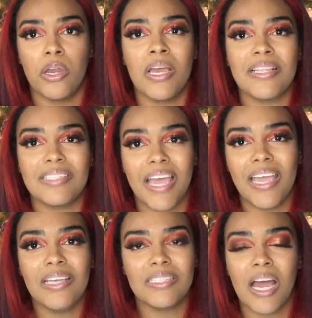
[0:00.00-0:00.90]
Take
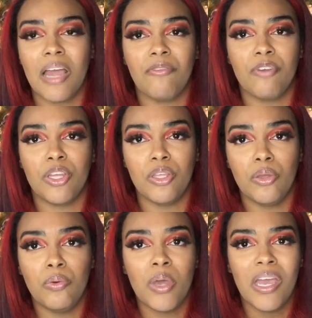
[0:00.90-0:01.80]
time for you
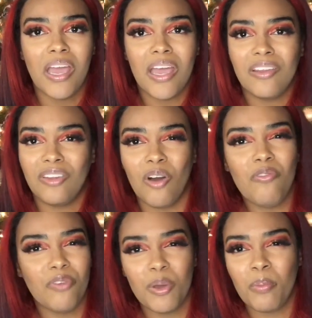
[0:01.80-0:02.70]
and don't
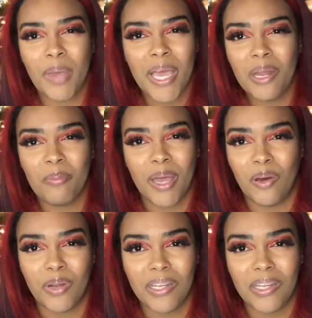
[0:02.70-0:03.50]
feel bad about it.